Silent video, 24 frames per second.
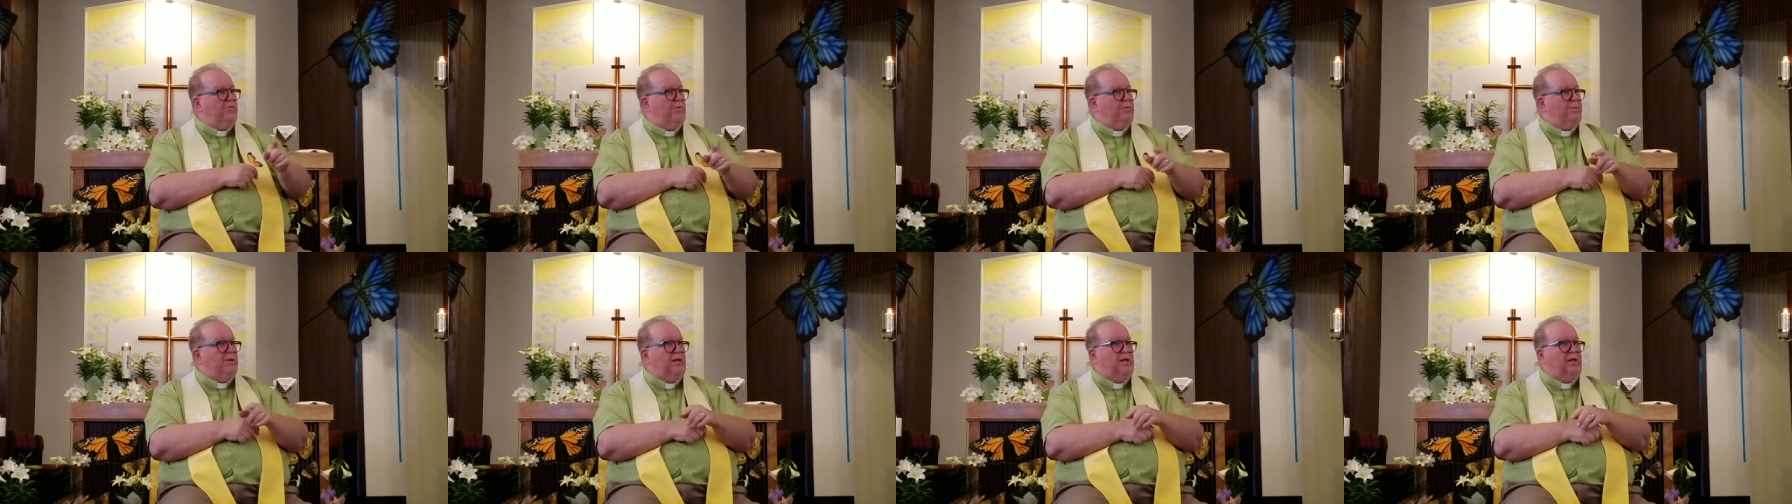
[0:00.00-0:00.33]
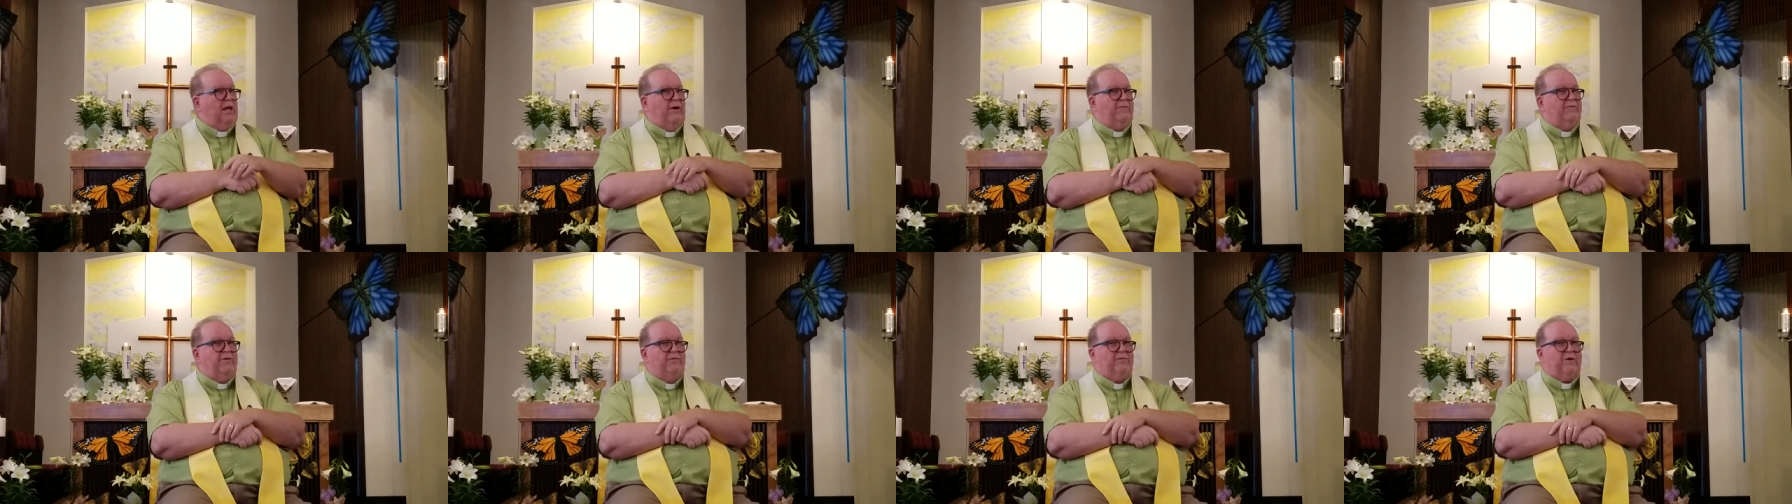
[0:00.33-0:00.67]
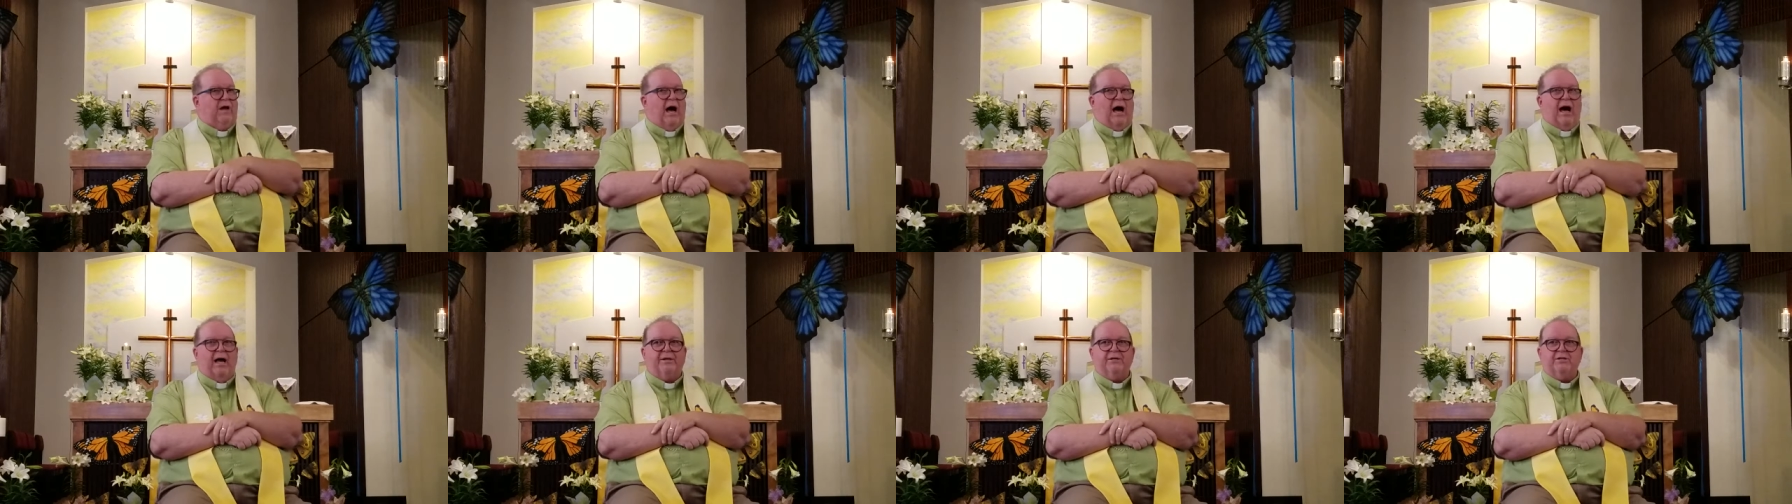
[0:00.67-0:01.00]
from the love of
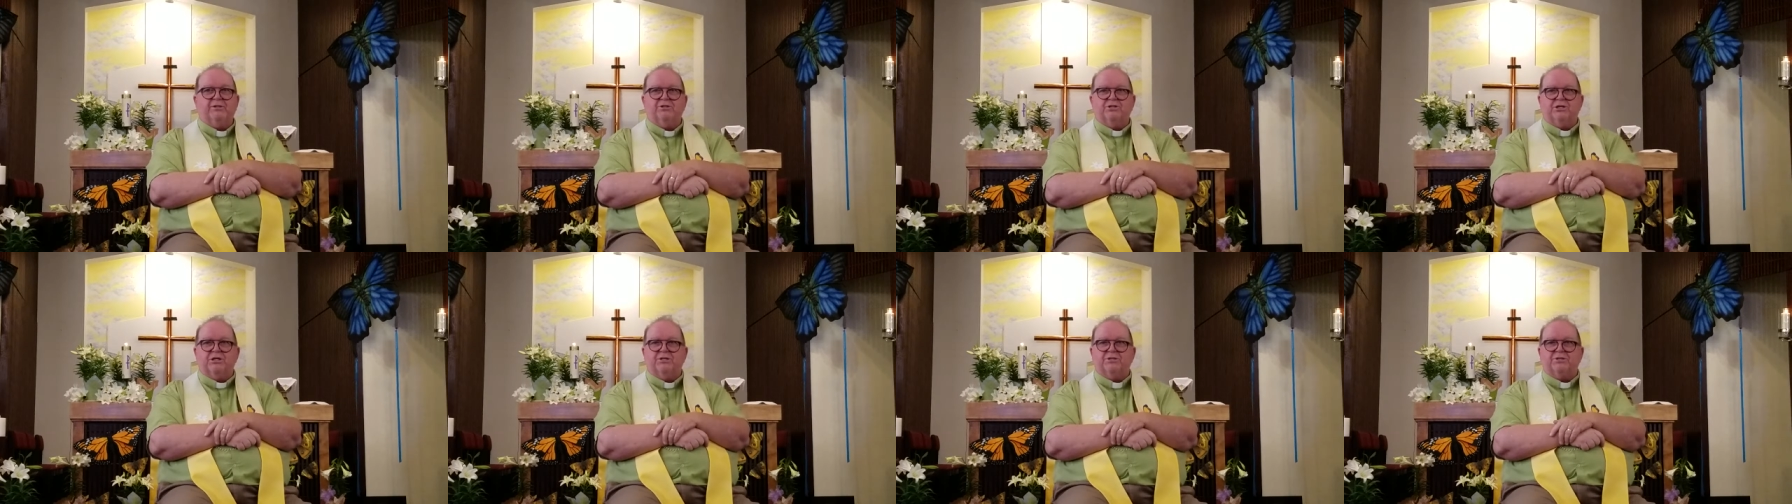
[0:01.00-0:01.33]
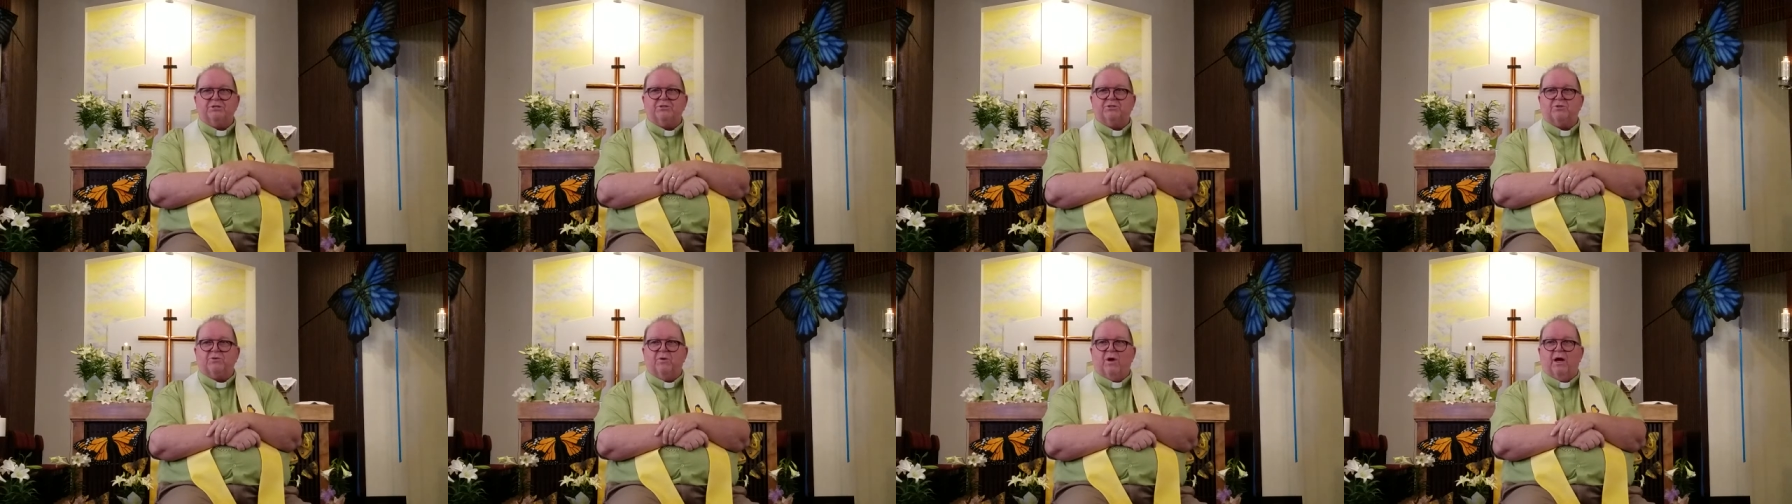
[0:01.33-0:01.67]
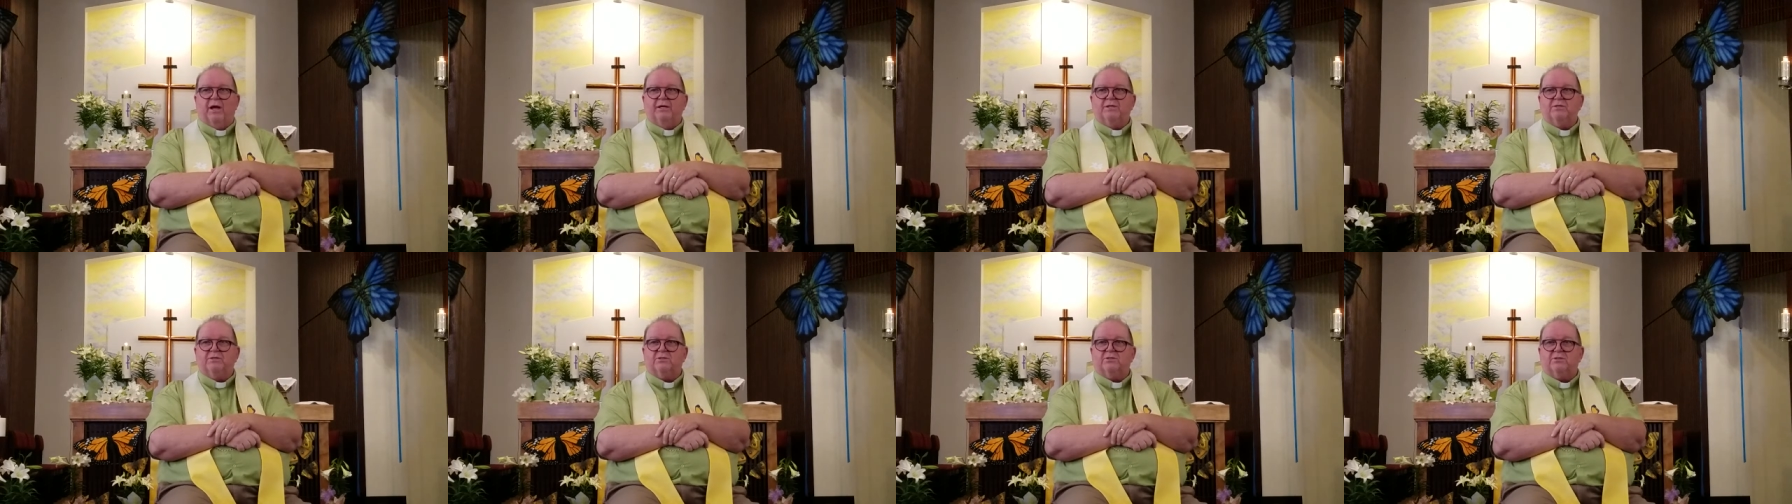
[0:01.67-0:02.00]
God in Jesus
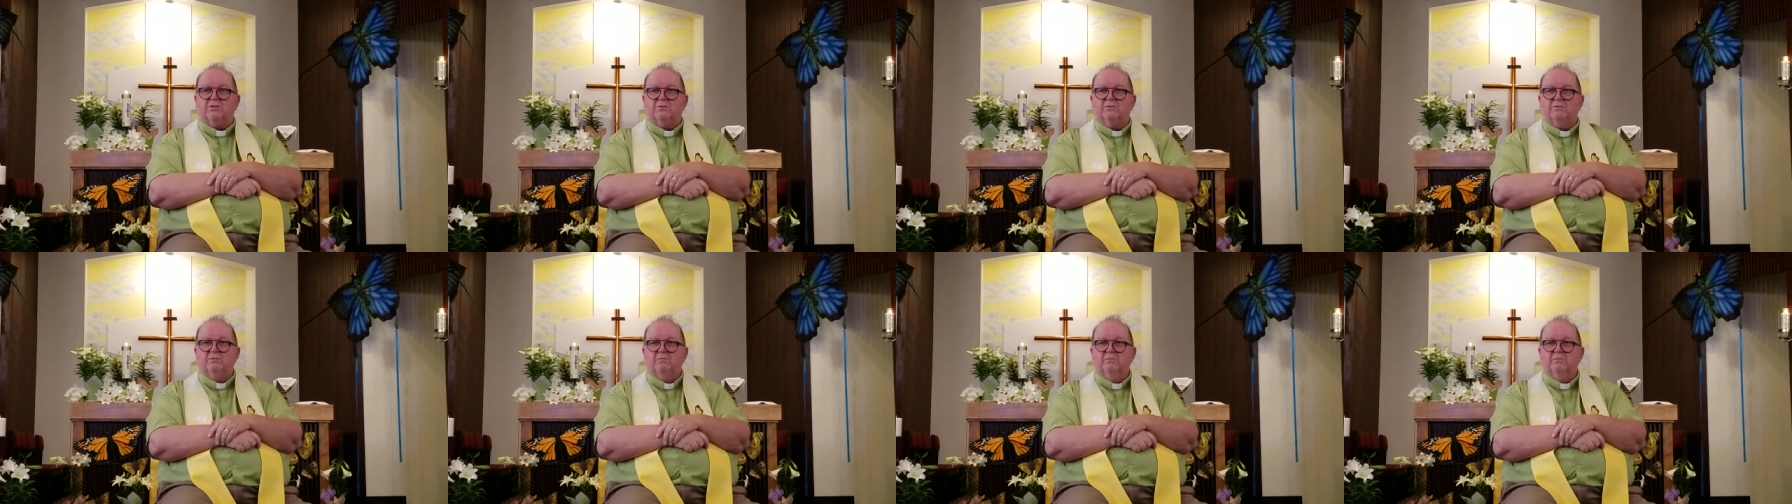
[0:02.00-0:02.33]
Christ.